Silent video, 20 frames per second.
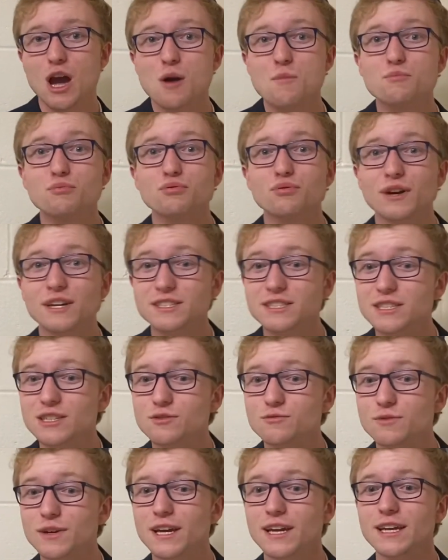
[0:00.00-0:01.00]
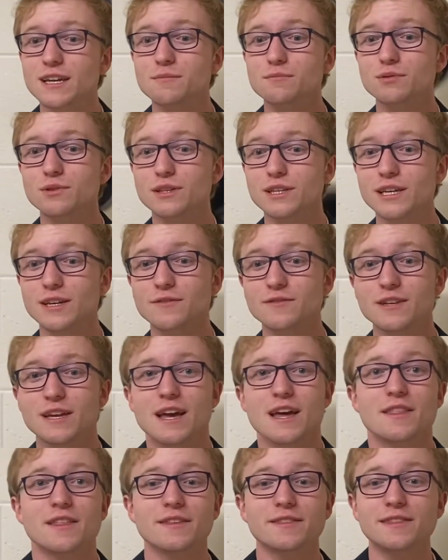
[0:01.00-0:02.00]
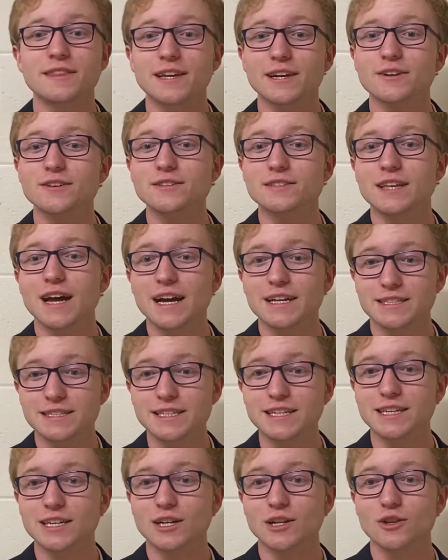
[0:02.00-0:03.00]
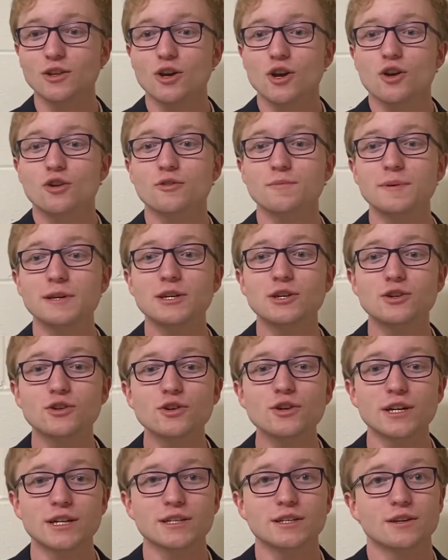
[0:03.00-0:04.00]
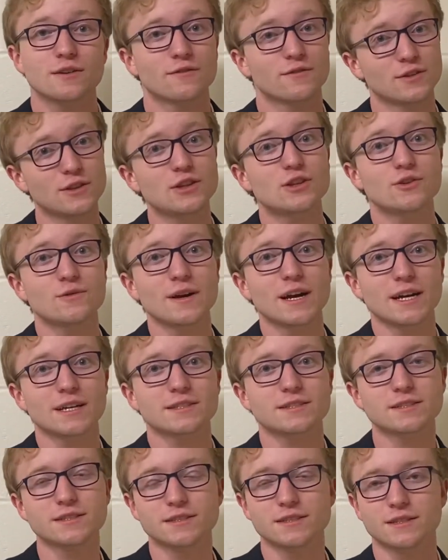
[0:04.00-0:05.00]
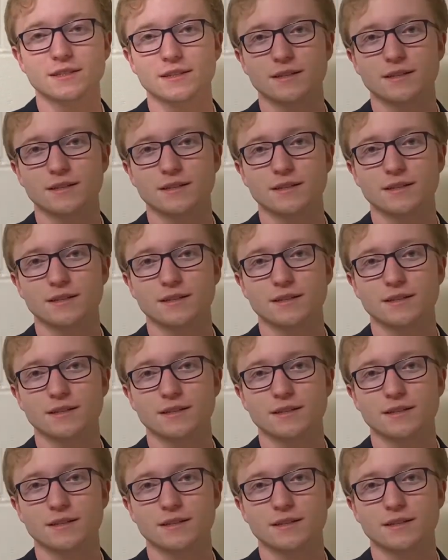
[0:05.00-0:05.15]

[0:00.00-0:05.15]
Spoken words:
President Reagan believed that their deal would be good for the U.S.